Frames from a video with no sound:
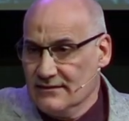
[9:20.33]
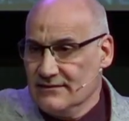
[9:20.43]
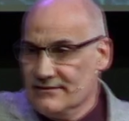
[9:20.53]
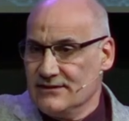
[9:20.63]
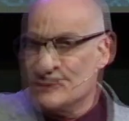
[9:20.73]

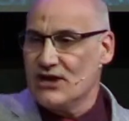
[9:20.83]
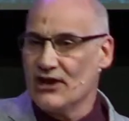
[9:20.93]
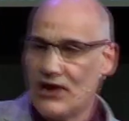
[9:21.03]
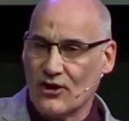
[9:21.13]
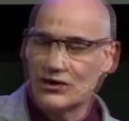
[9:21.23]
the
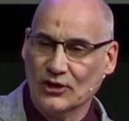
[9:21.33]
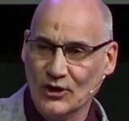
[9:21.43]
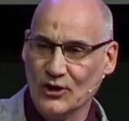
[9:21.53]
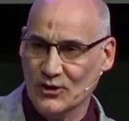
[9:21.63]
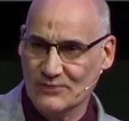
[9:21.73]
Sherlock
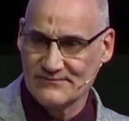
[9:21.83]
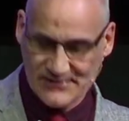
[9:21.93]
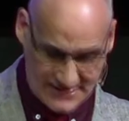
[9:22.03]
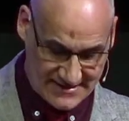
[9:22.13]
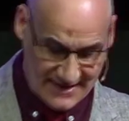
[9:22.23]

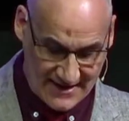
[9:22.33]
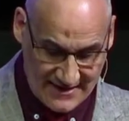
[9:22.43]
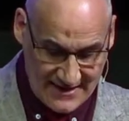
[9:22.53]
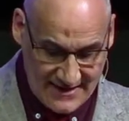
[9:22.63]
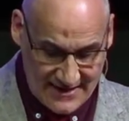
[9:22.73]
Holmes
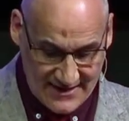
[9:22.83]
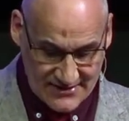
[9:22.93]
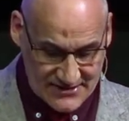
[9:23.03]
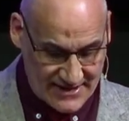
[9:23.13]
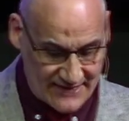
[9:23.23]

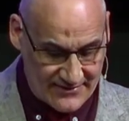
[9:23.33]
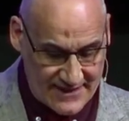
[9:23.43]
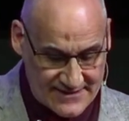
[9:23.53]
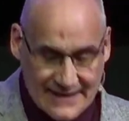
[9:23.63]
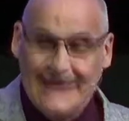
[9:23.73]

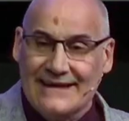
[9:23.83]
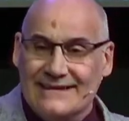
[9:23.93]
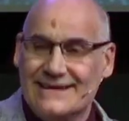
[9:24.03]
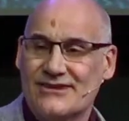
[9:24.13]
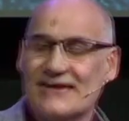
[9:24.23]
series,
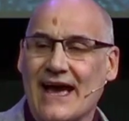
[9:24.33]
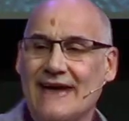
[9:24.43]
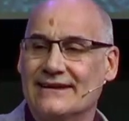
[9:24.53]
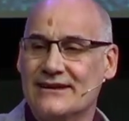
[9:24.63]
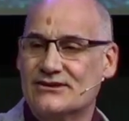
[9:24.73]

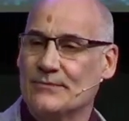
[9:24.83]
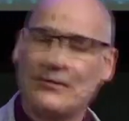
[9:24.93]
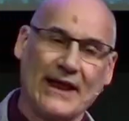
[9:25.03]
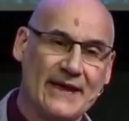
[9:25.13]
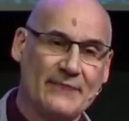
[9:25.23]
decided to
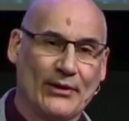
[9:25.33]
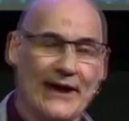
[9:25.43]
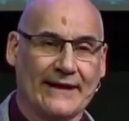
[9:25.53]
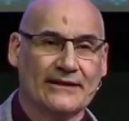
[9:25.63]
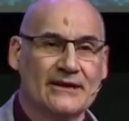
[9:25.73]
play a
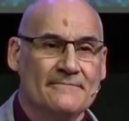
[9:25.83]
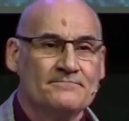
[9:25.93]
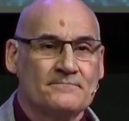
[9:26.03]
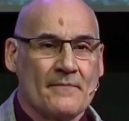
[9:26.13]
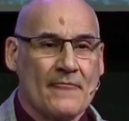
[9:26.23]
prank
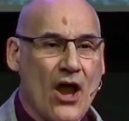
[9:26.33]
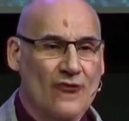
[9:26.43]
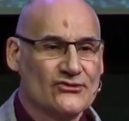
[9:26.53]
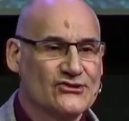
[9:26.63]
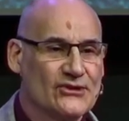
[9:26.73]
on
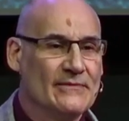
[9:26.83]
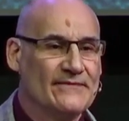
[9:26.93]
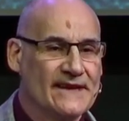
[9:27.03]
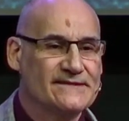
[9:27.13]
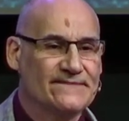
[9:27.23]
some of
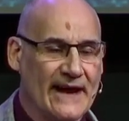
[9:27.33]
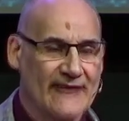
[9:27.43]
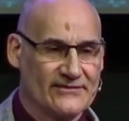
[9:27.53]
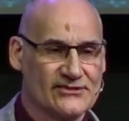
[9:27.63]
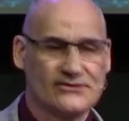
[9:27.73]
his
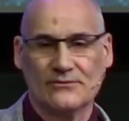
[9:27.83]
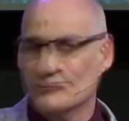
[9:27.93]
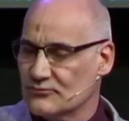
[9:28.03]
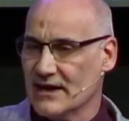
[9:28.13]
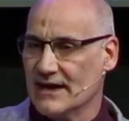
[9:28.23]
friends, some
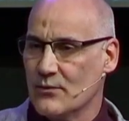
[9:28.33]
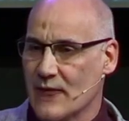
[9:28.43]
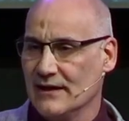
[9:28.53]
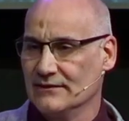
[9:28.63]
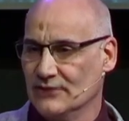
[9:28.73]
really
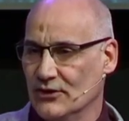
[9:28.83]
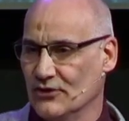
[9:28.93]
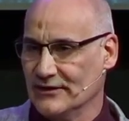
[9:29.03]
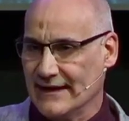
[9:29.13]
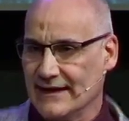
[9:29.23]
well-known
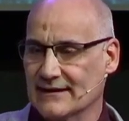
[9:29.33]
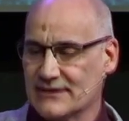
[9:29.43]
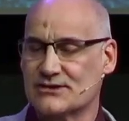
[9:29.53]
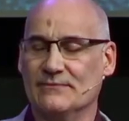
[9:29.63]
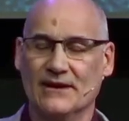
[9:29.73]

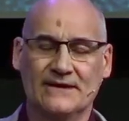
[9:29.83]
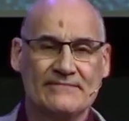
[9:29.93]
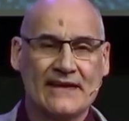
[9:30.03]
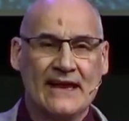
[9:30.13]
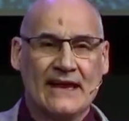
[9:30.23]
Englishmen.
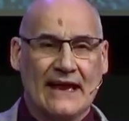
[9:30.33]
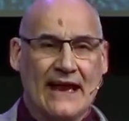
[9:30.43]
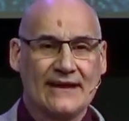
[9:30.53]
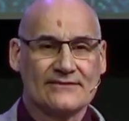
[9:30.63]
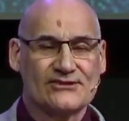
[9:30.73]

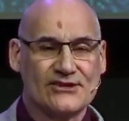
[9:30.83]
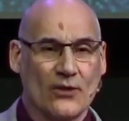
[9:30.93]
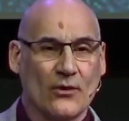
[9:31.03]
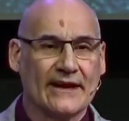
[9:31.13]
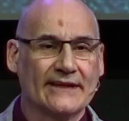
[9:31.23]
And so
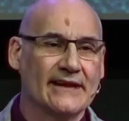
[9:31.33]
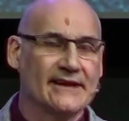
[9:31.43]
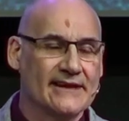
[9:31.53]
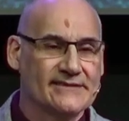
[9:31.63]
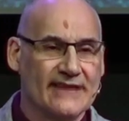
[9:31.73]
what he did
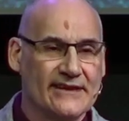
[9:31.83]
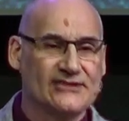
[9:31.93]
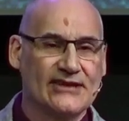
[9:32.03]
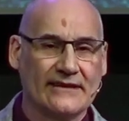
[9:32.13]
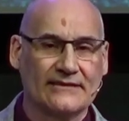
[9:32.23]
is he
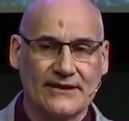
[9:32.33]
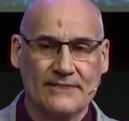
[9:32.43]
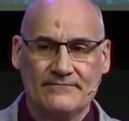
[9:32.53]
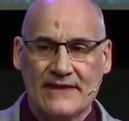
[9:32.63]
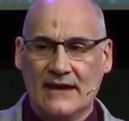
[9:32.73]
sent them
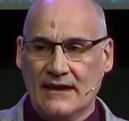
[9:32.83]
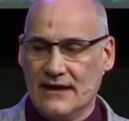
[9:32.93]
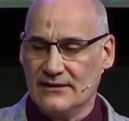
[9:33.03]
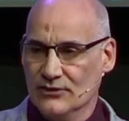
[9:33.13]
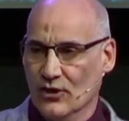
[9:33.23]
a
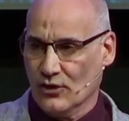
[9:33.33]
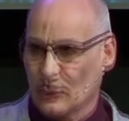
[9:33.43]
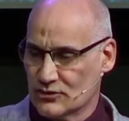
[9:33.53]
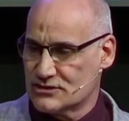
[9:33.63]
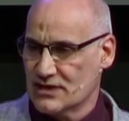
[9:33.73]

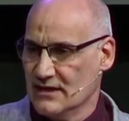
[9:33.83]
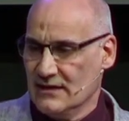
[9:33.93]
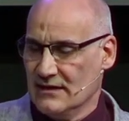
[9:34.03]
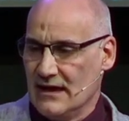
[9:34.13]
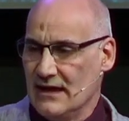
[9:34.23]
note,
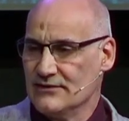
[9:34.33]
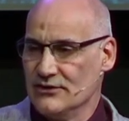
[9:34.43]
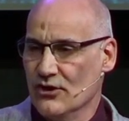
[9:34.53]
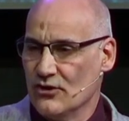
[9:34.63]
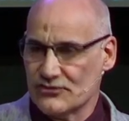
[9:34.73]
and the
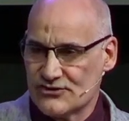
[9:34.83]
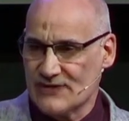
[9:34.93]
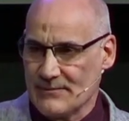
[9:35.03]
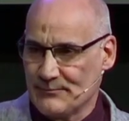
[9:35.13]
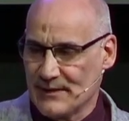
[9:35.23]
note
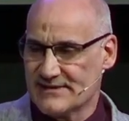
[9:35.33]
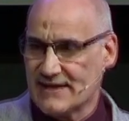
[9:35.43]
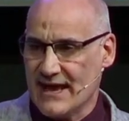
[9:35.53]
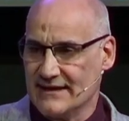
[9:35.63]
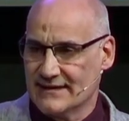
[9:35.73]
simply
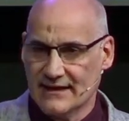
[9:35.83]
said,